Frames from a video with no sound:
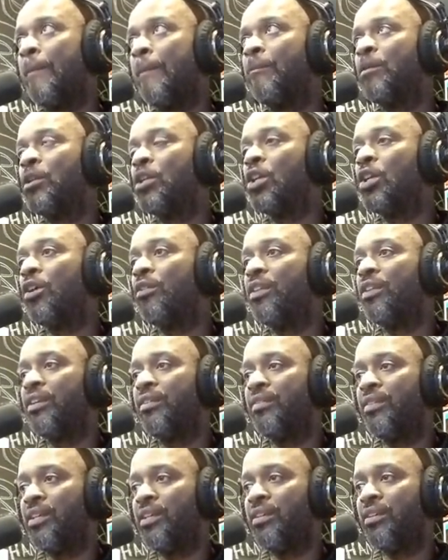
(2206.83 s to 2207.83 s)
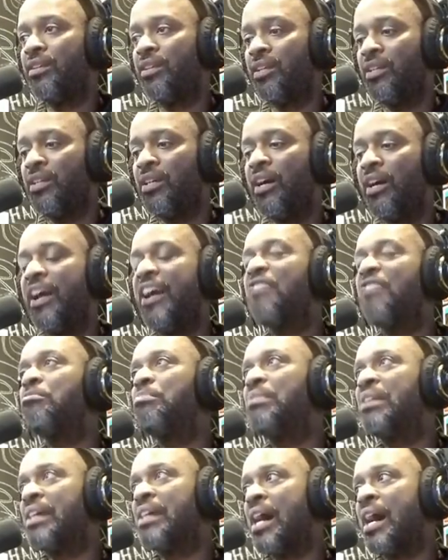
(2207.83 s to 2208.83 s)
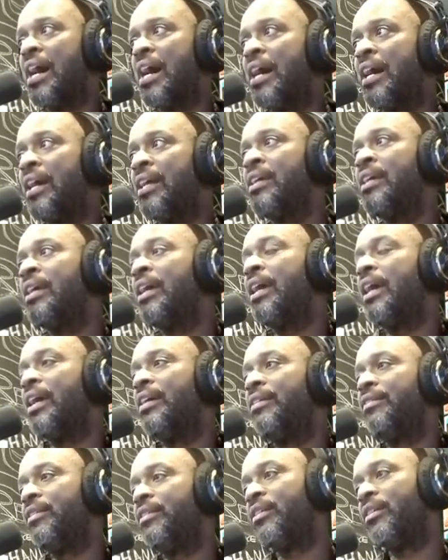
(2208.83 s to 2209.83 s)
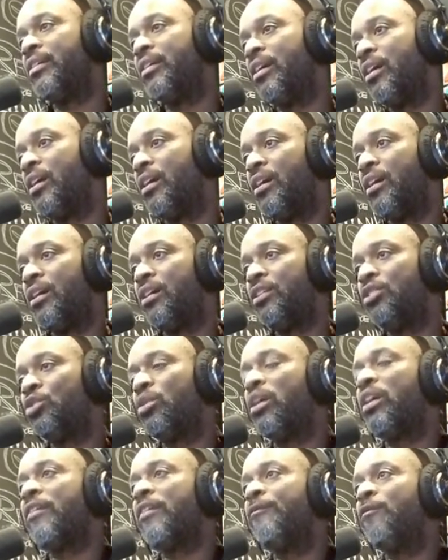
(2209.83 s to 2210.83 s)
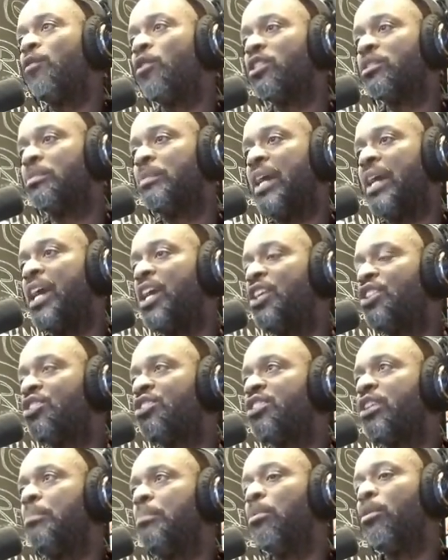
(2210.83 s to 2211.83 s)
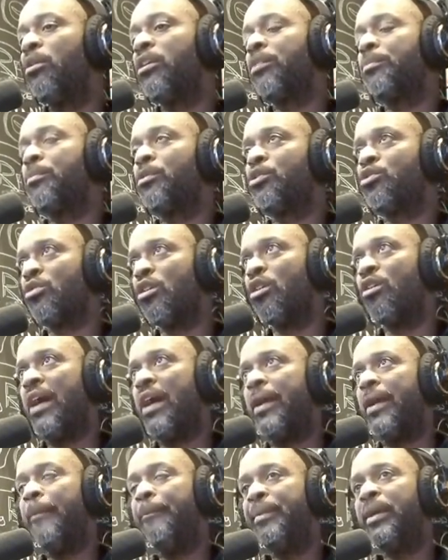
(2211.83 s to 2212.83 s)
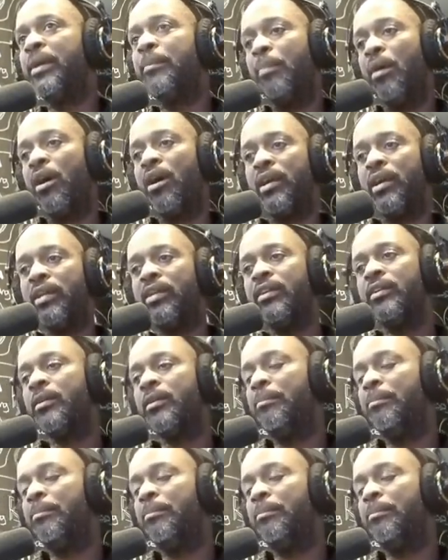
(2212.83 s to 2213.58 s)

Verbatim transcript: you know the the the uh, FBI and the uh, Drug Enforcement Agency, Border Patrol had a big party,